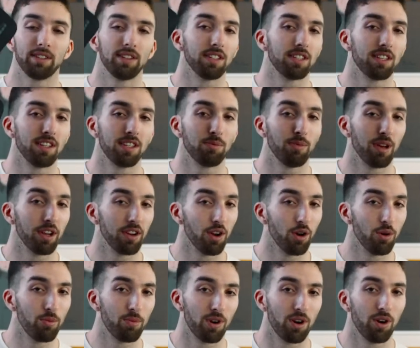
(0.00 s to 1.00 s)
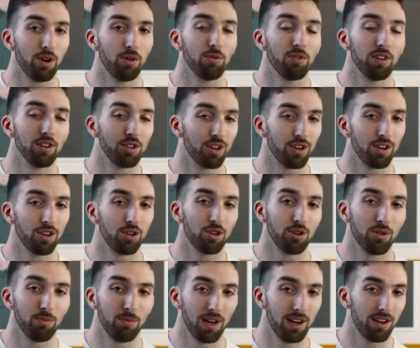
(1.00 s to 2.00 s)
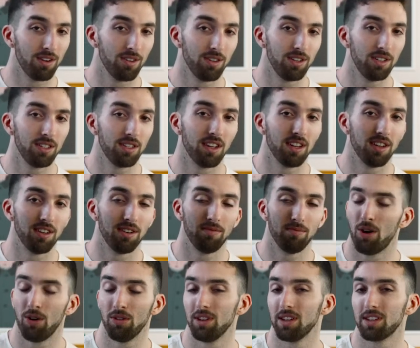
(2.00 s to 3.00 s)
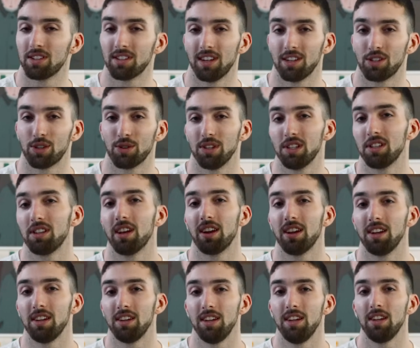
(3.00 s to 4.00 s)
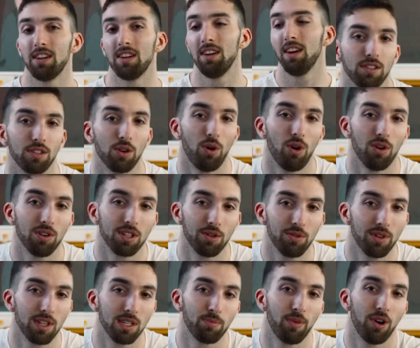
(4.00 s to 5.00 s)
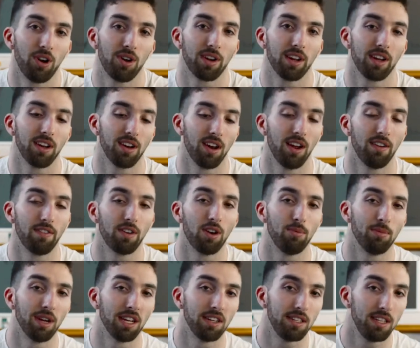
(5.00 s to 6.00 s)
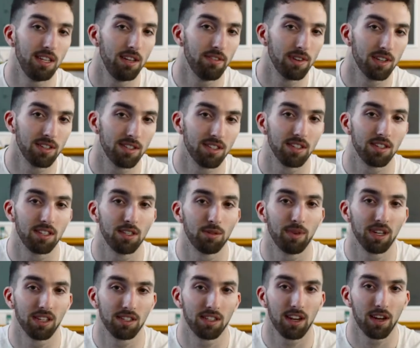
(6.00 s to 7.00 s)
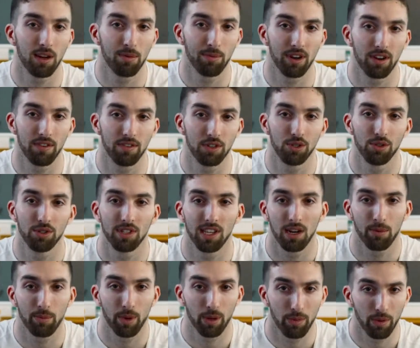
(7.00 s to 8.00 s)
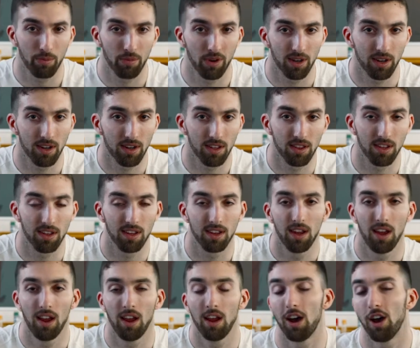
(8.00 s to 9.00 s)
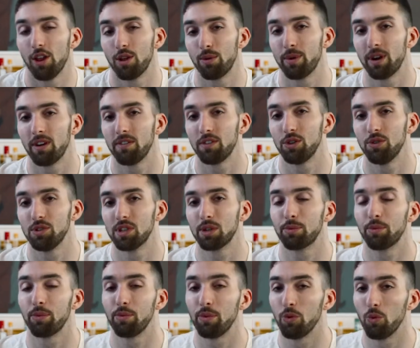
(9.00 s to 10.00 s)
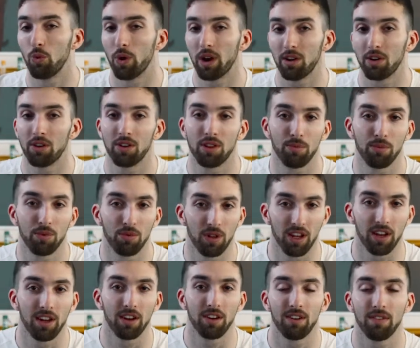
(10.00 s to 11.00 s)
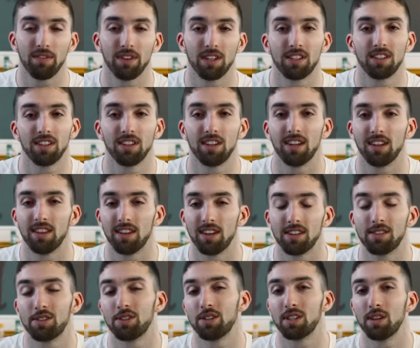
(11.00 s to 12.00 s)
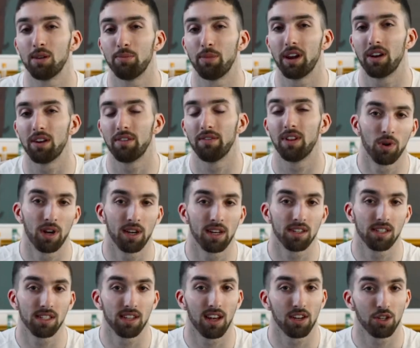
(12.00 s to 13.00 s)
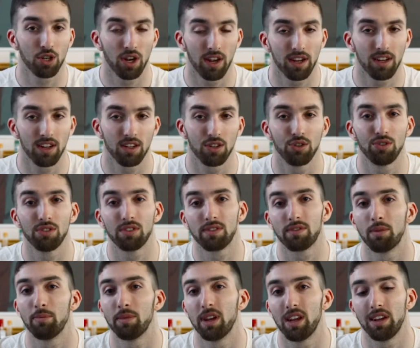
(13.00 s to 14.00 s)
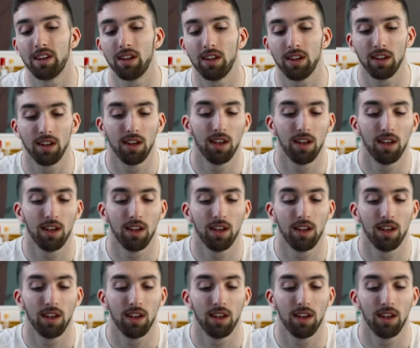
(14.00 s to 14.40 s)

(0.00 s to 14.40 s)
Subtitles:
This has my GoPro, the charger, the batteries, and all the accessories that I need. So also in this pocket, I've got my Tevas. This is my second pair of shoes that I'm gonna be bringing. The other pair of shoes I'm gonna be wearing on the plane, obviously, and that's just a pair of running slash hiking shoes from Nike.